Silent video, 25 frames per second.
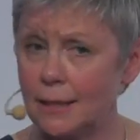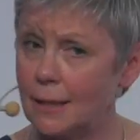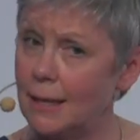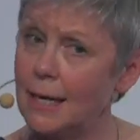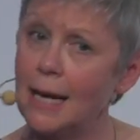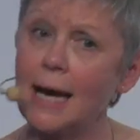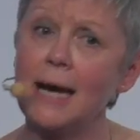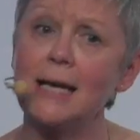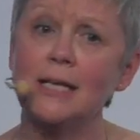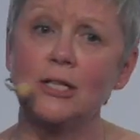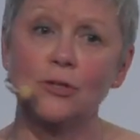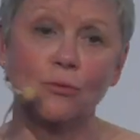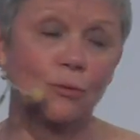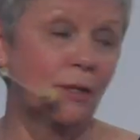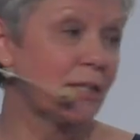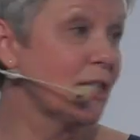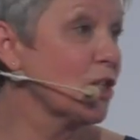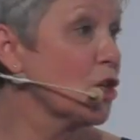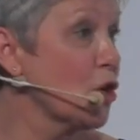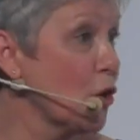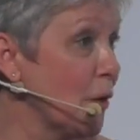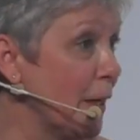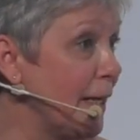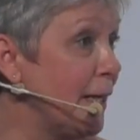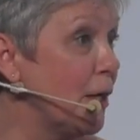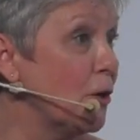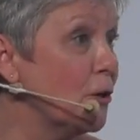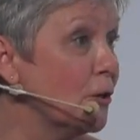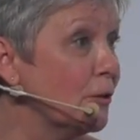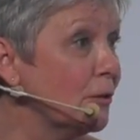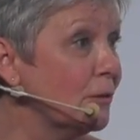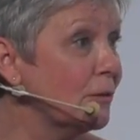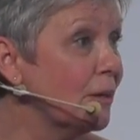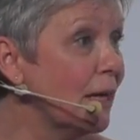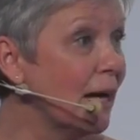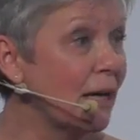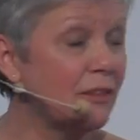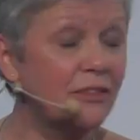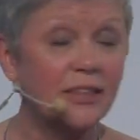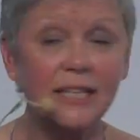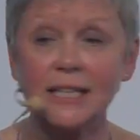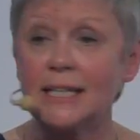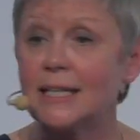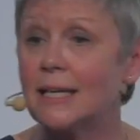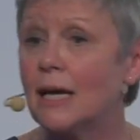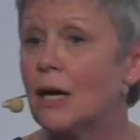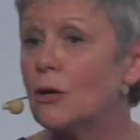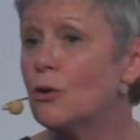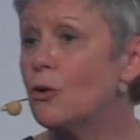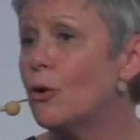analyze what's going on. I
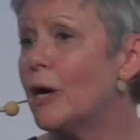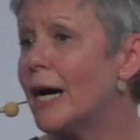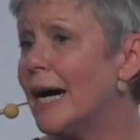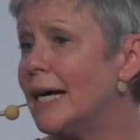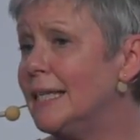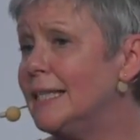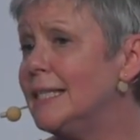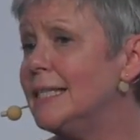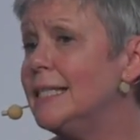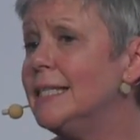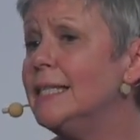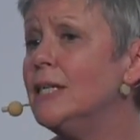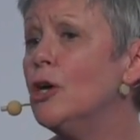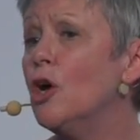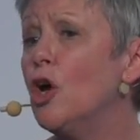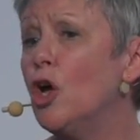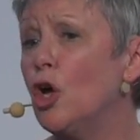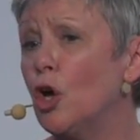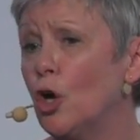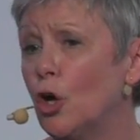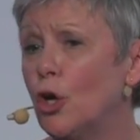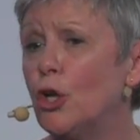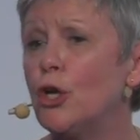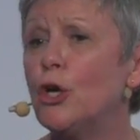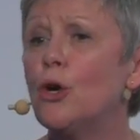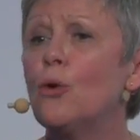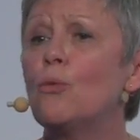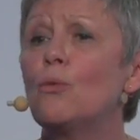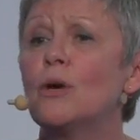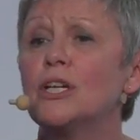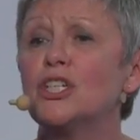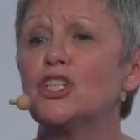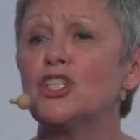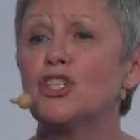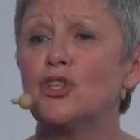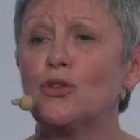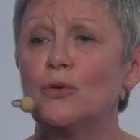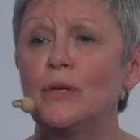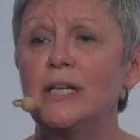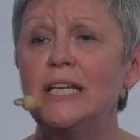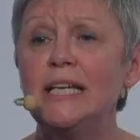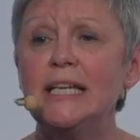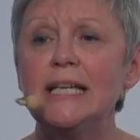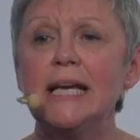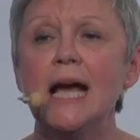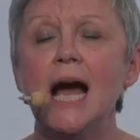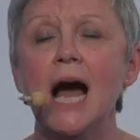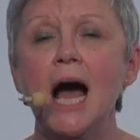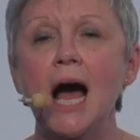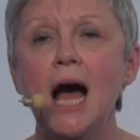think Carlo Ratti earlier was
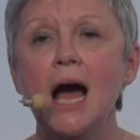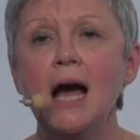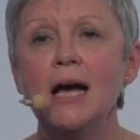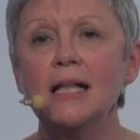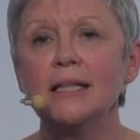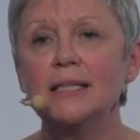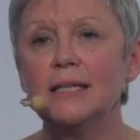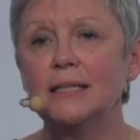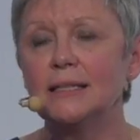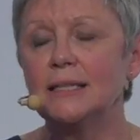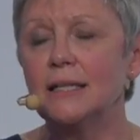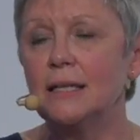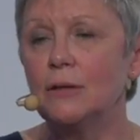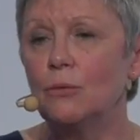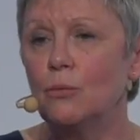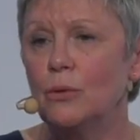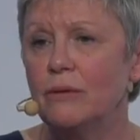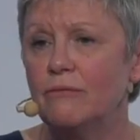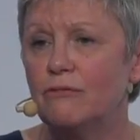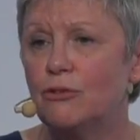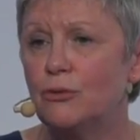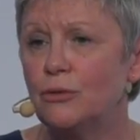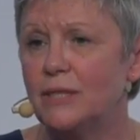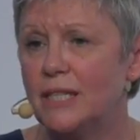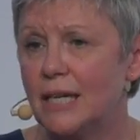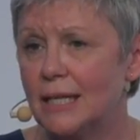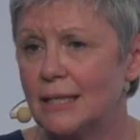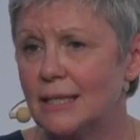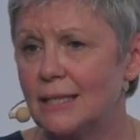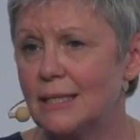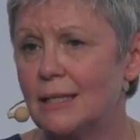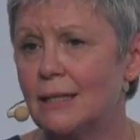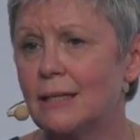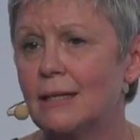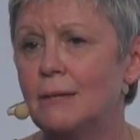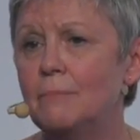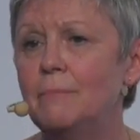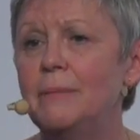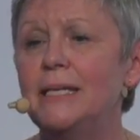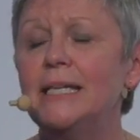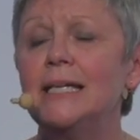showing that with the data